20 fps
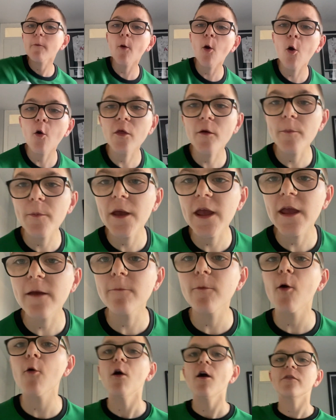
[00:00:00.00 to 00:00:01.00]
are all the
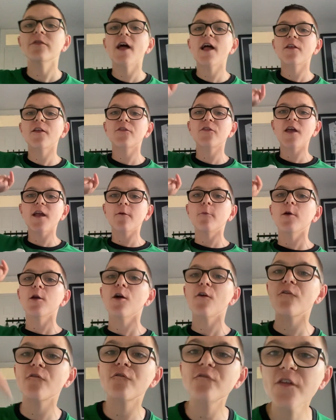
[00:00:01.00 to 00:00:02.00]
people that say we
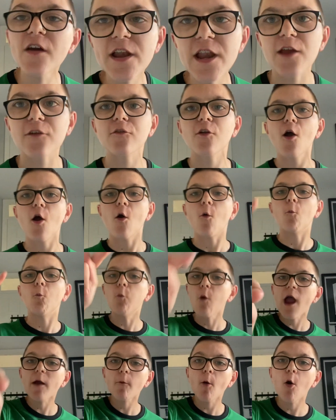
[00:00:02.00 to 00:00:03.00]
are finished?
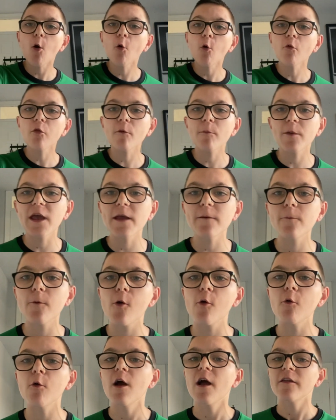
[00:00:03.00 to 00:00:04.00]
Where are all the
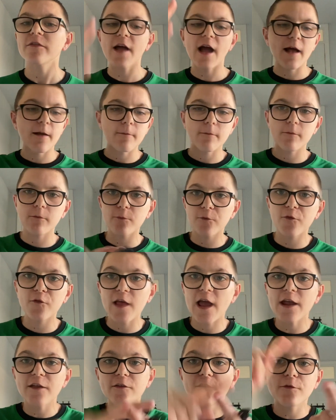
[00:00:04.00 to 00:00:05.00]
people that
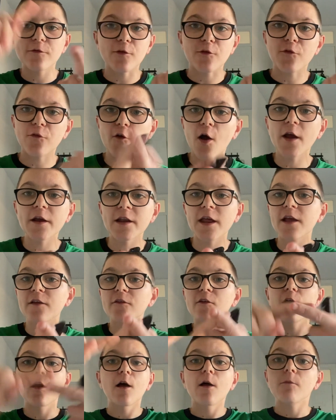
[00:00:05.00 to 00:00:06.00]
slated the
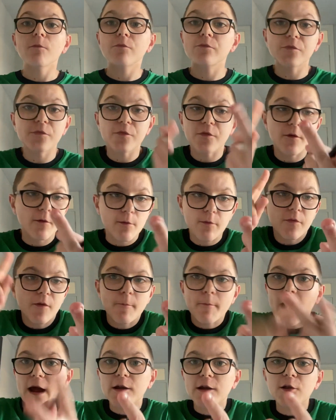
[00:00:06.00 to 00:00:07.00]
signings? The
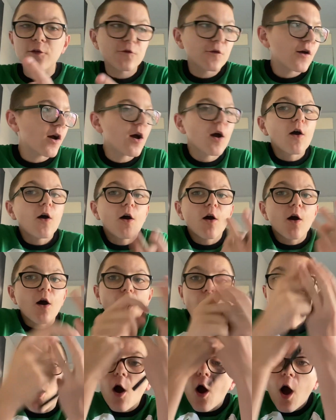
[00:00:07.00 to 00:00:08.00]
manager?
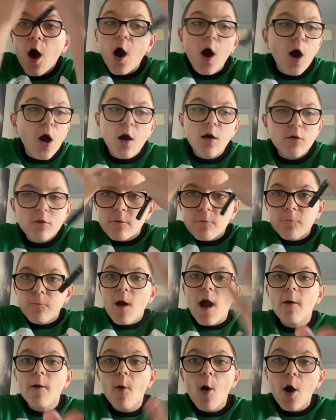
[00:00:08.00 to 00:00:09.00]

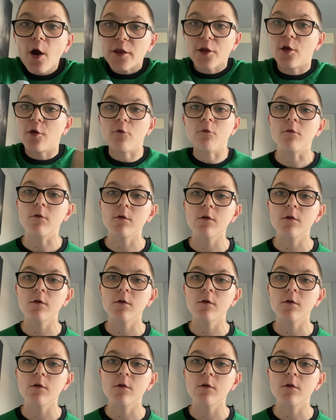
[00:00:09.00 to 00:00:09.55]
Where are you?